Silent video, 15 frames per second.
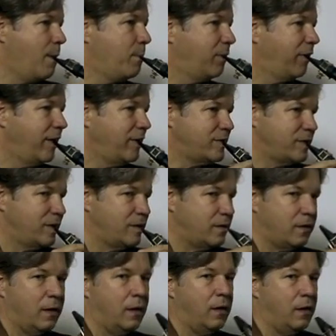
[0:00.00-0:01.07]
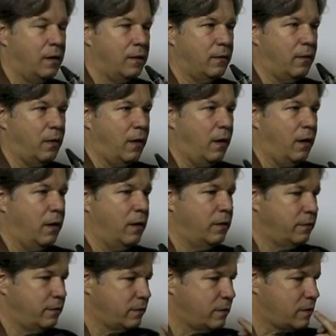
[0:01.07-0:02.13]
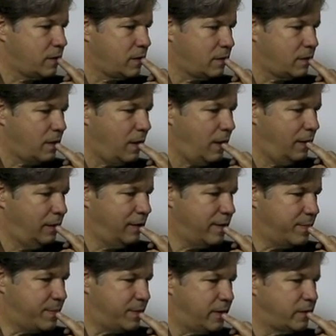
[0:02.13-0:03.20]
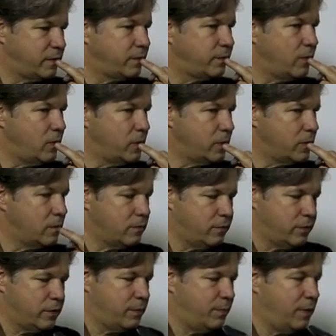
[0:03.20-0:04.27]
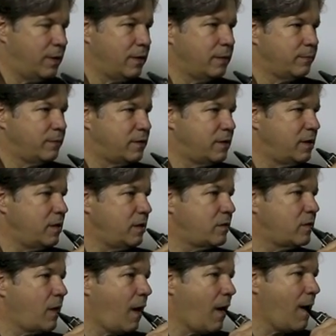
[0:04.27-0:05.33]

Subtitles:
Placing it on a lip that's folded over the bottom teeth,